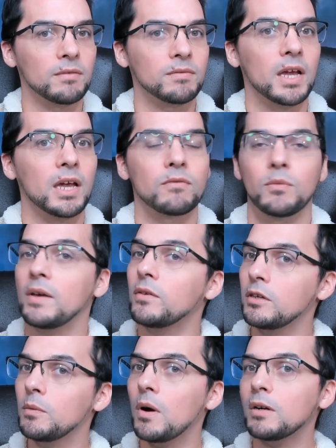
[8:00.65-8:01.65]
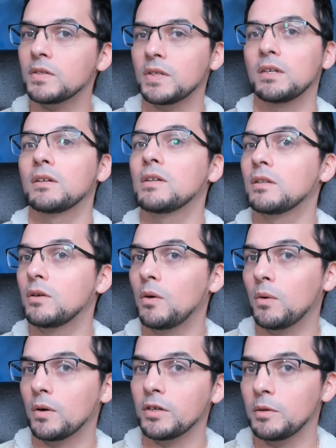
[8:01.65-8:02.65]
life, whether you are single
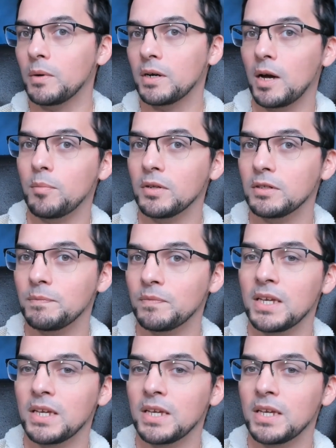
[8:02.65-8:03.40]
or you are coupled.